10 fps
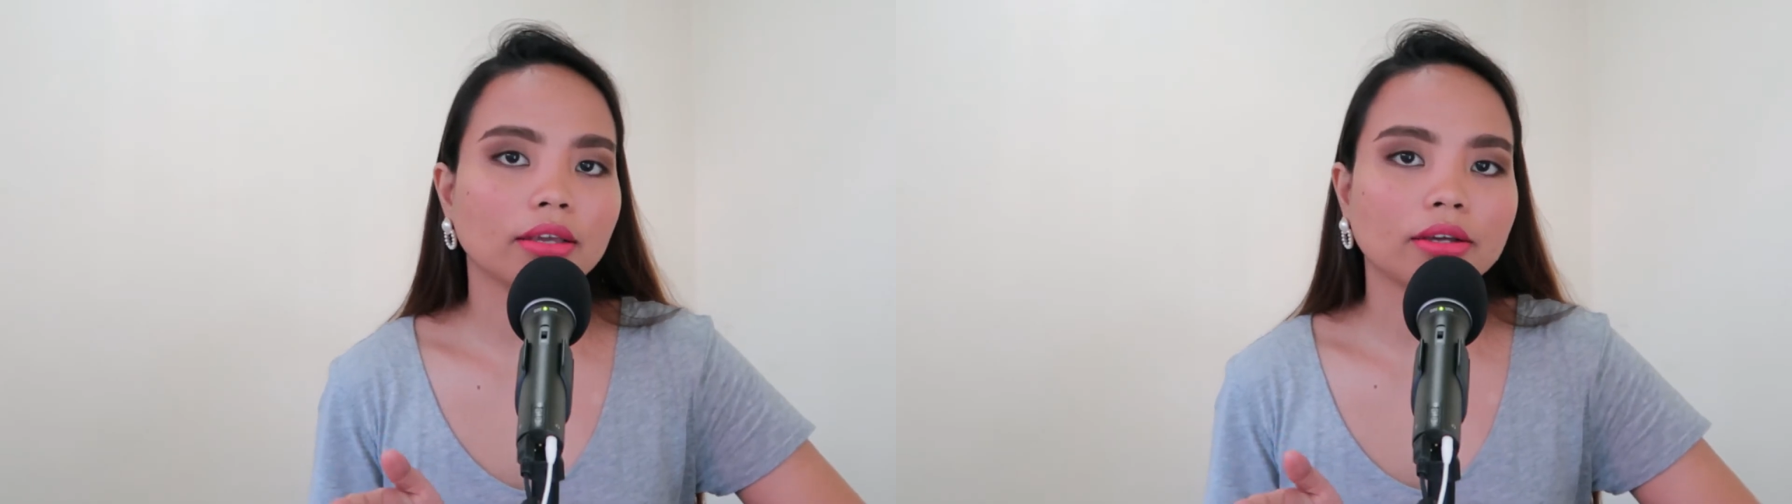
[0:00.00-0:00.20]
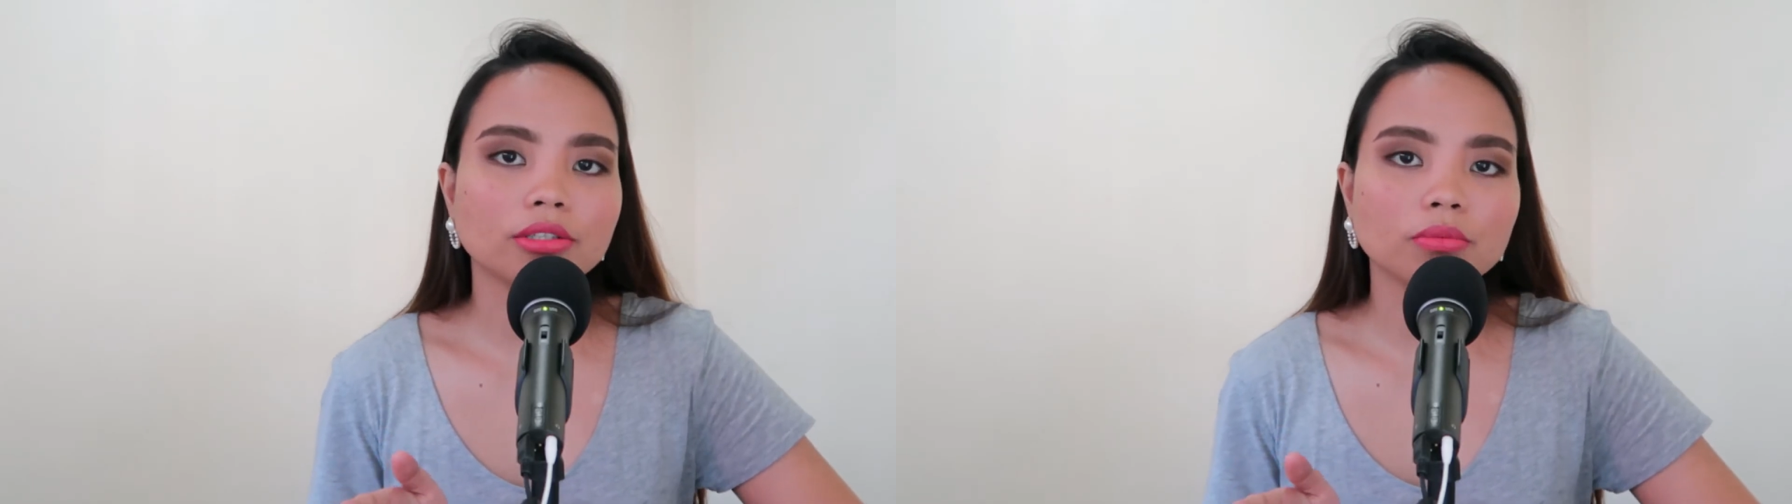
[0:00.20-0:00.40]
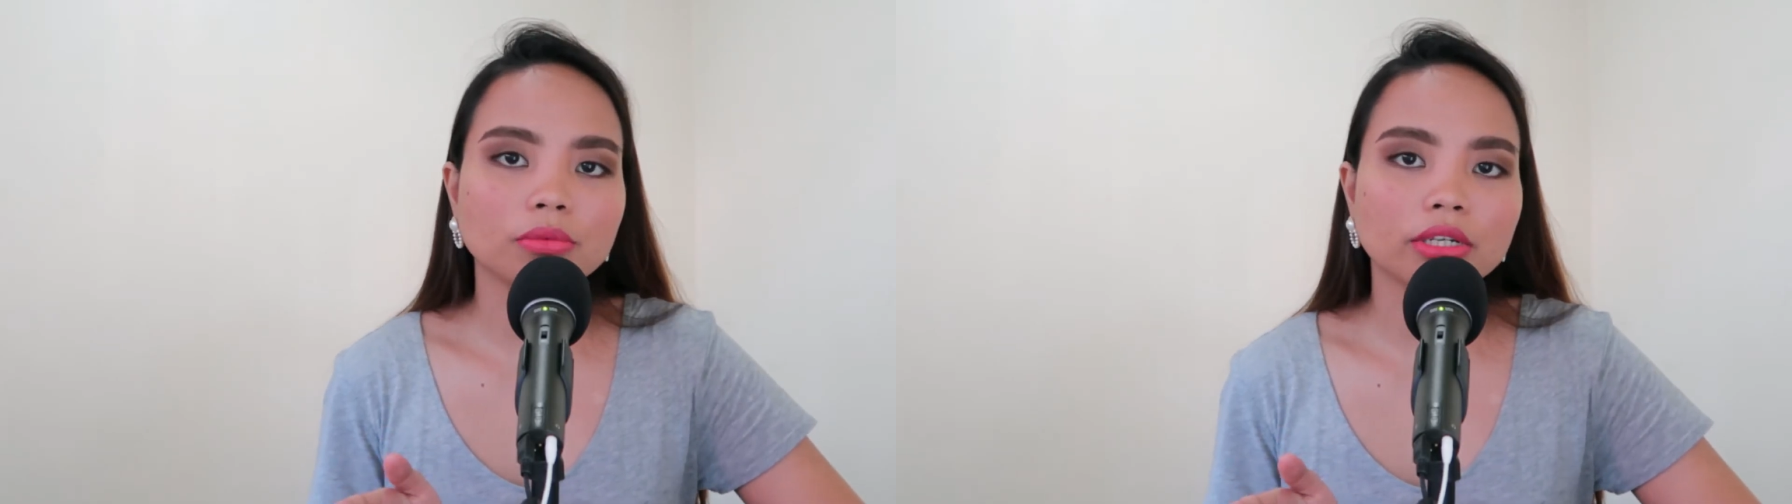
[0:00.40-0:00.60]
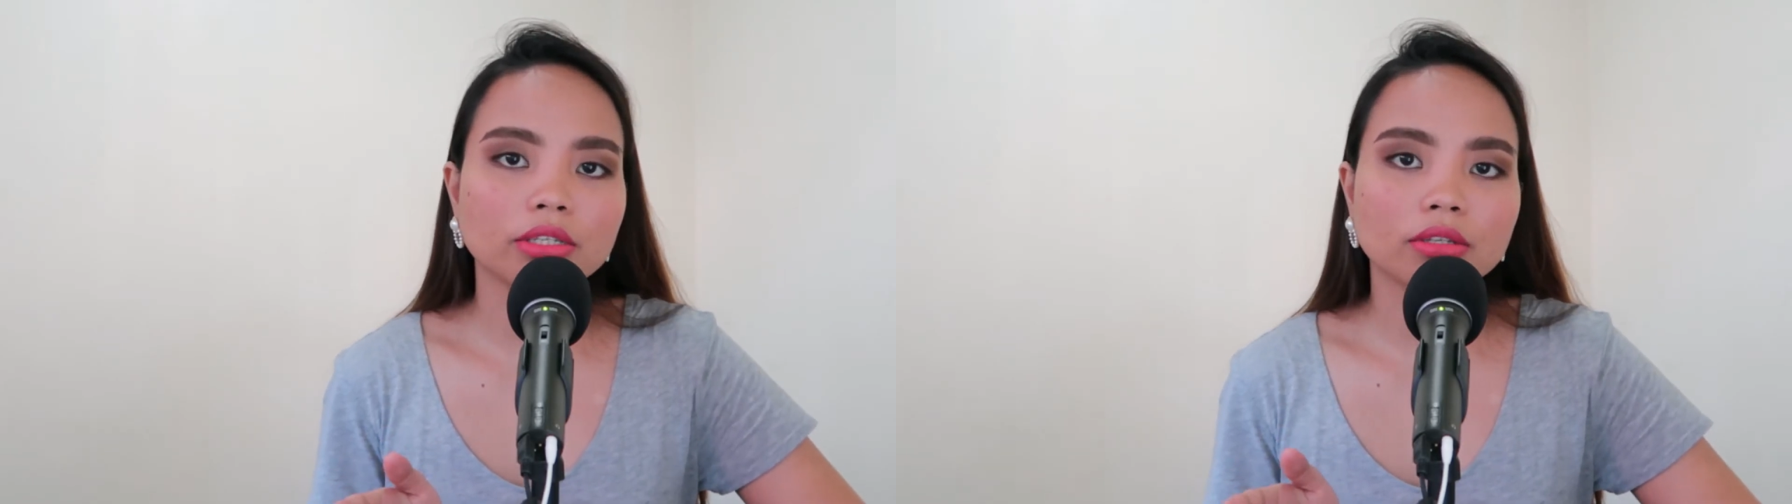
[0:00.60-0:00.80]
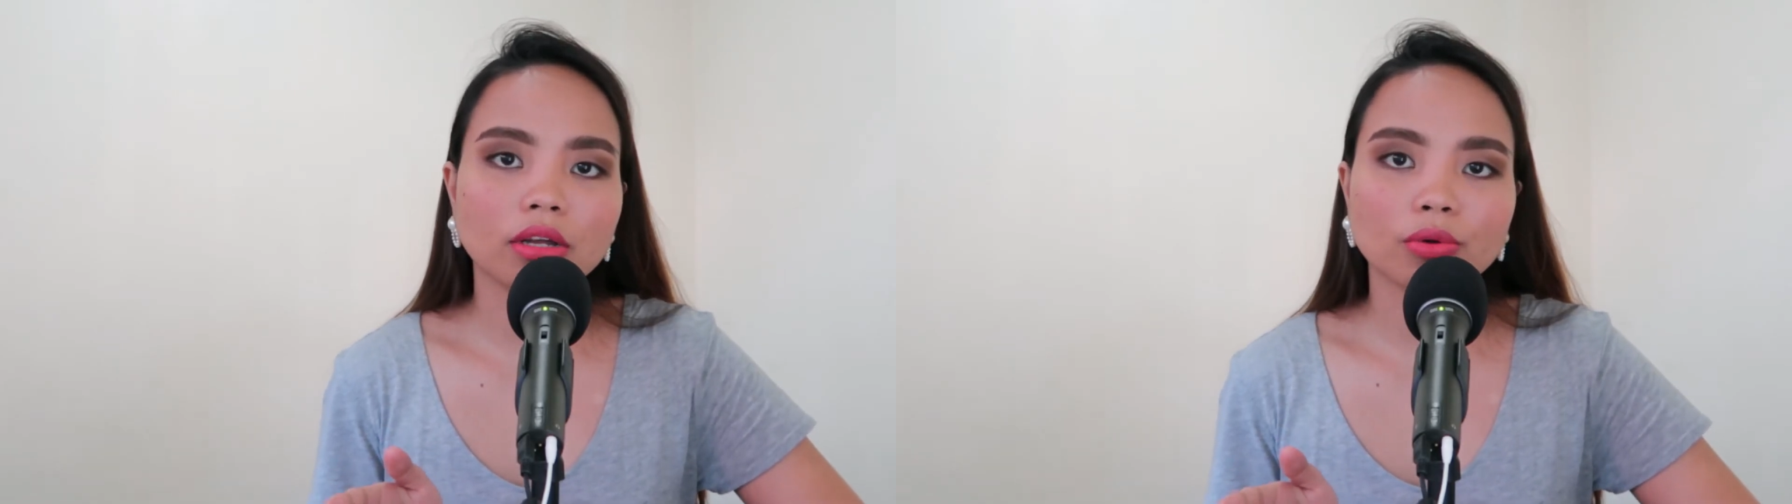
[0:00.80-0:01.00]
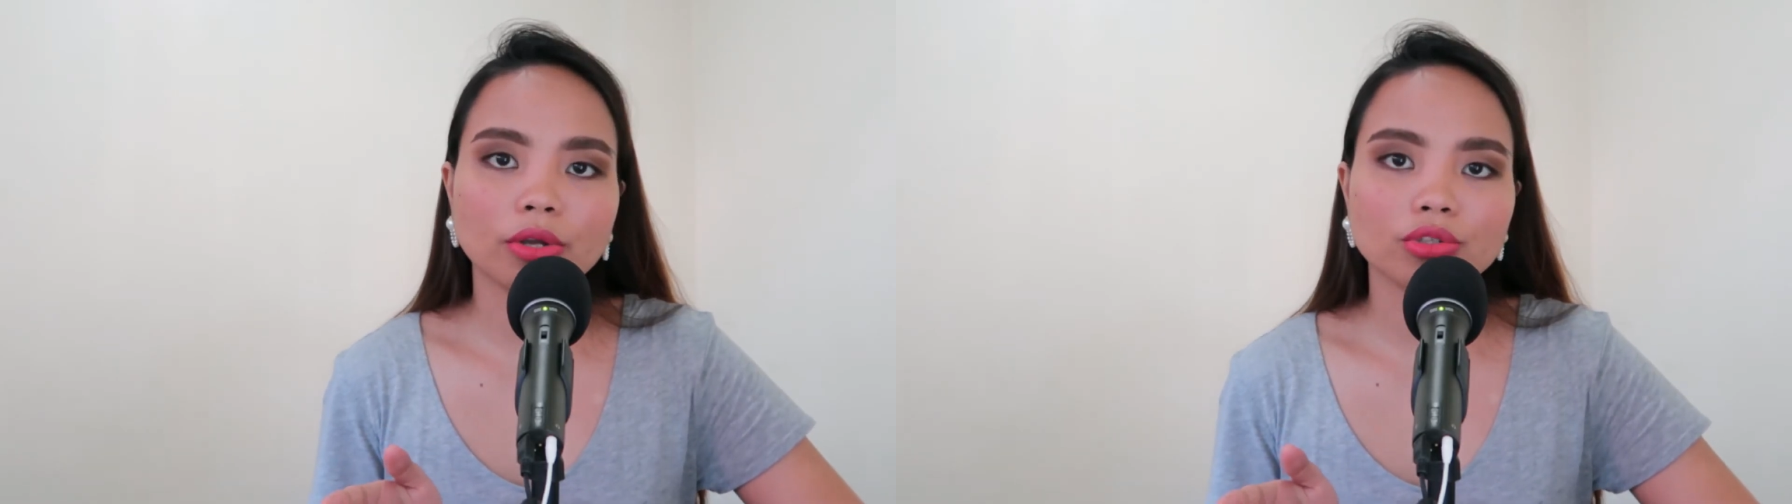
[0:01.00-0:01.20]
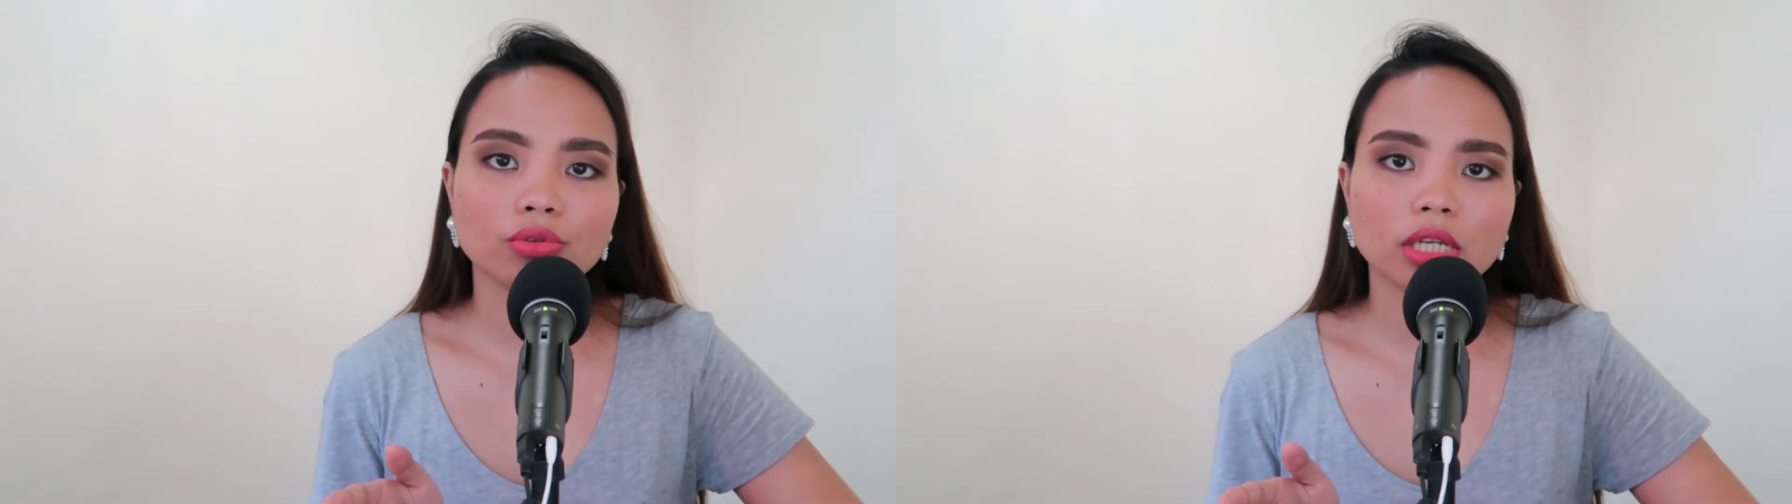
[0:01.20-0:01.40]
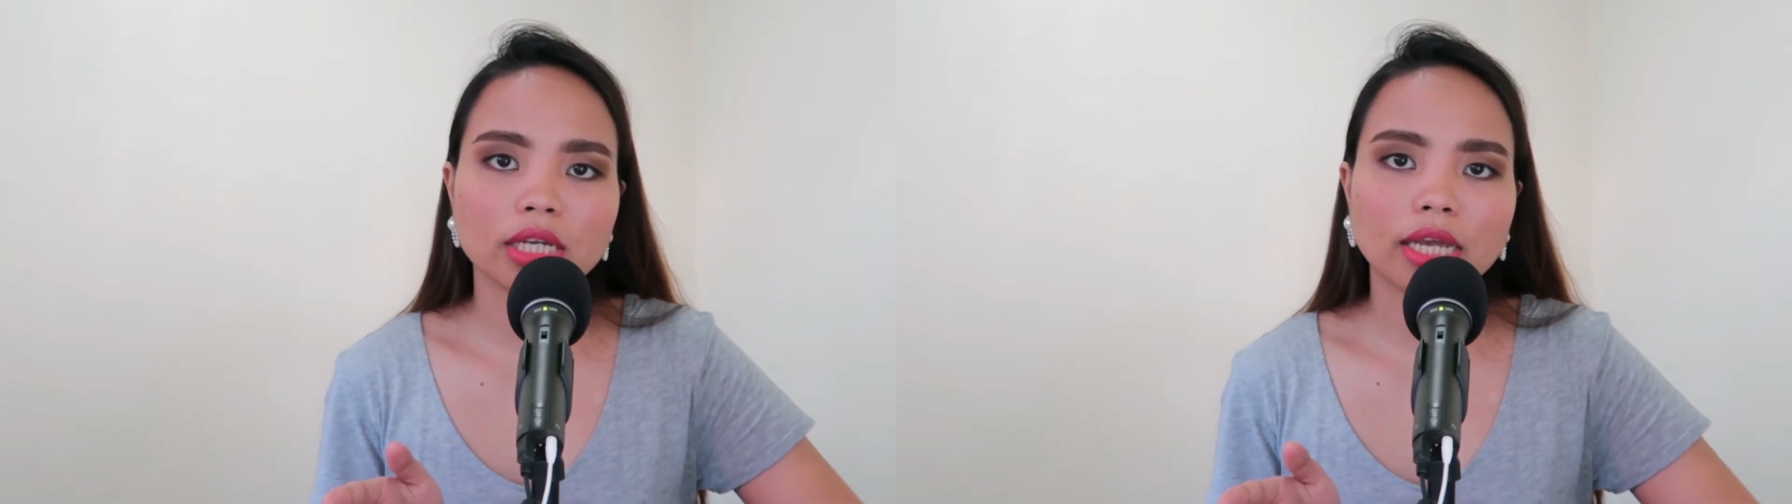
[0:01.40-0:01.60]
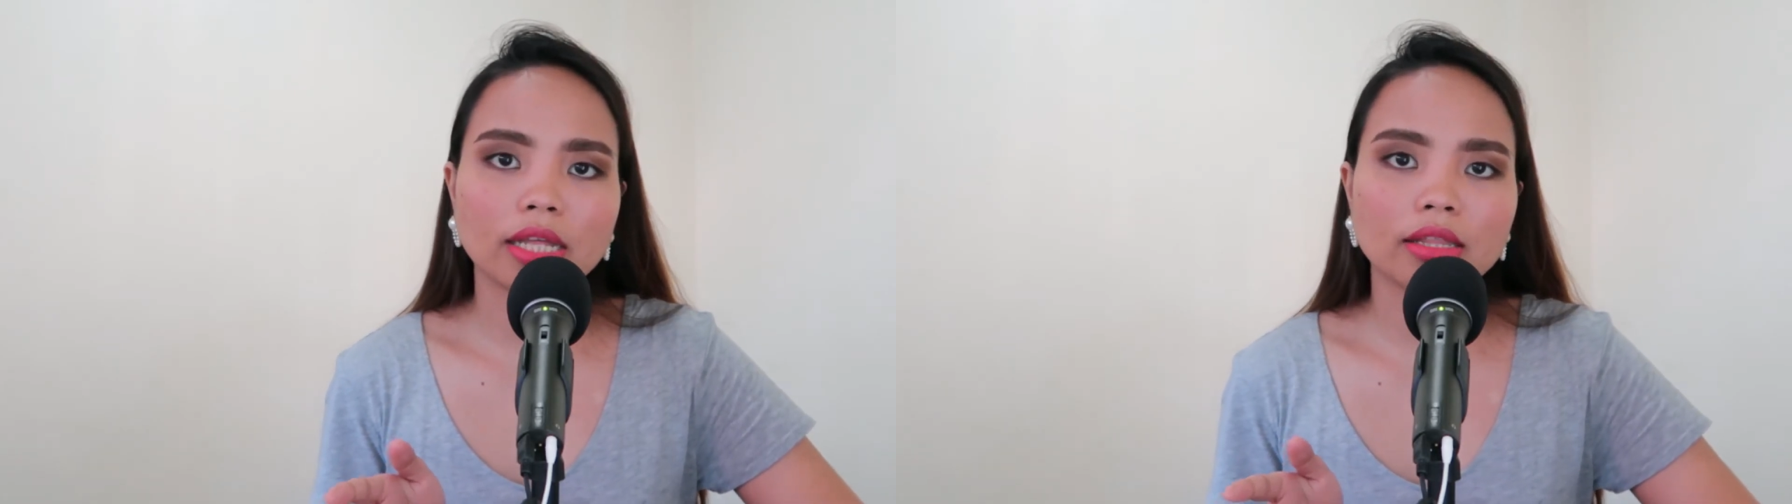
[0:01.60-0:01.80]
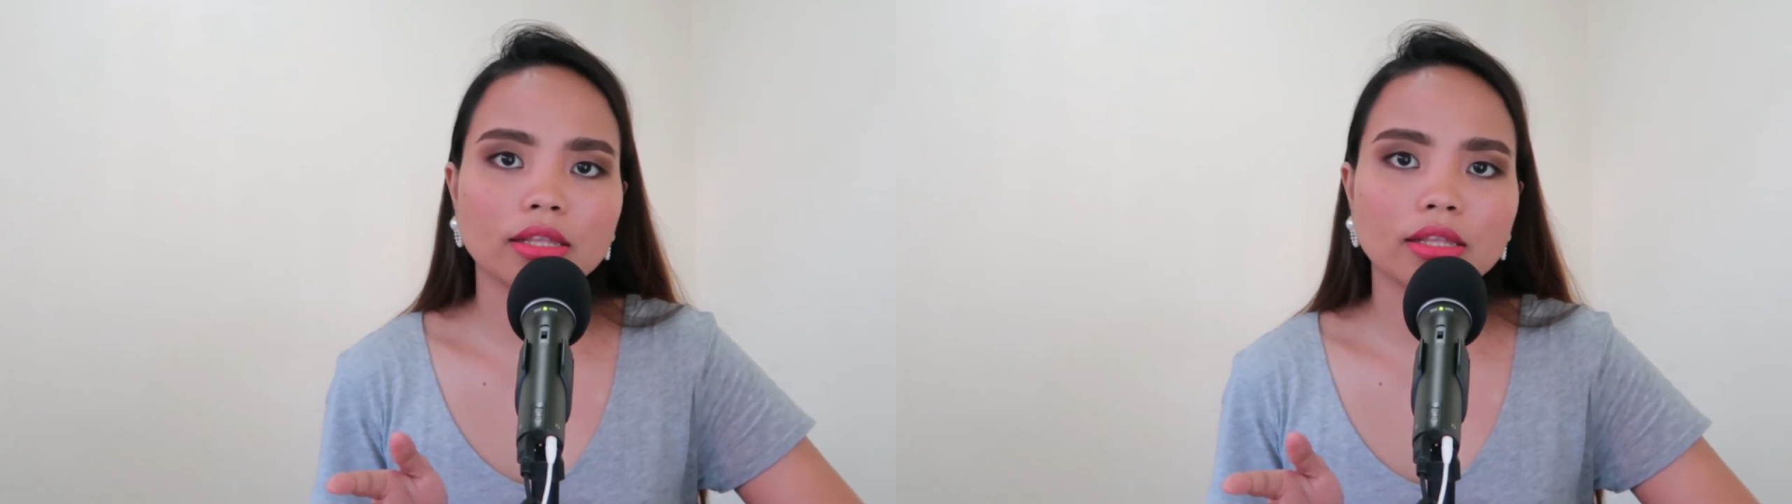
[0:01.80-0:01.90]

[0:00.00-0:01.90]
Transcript: the customer is not going to need